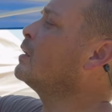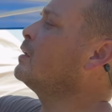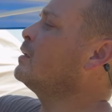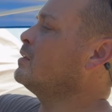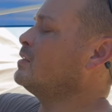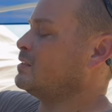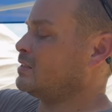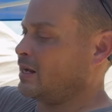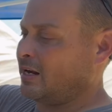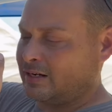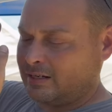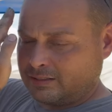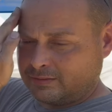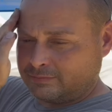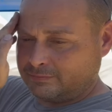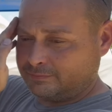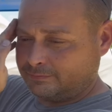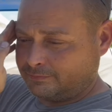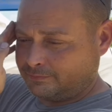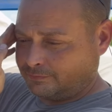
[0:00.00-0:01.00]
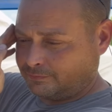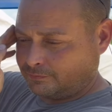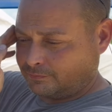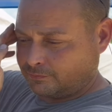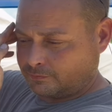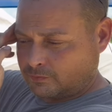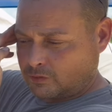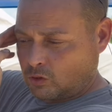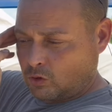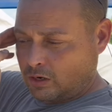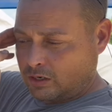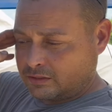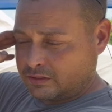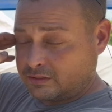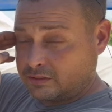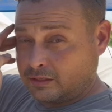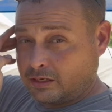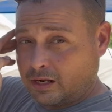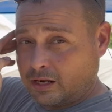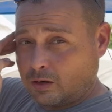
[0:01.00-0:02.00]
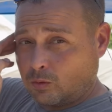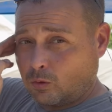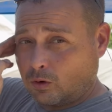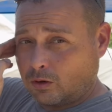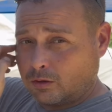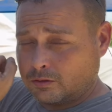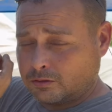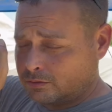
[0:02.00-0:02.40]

It's kind of, we'll have to see how it works.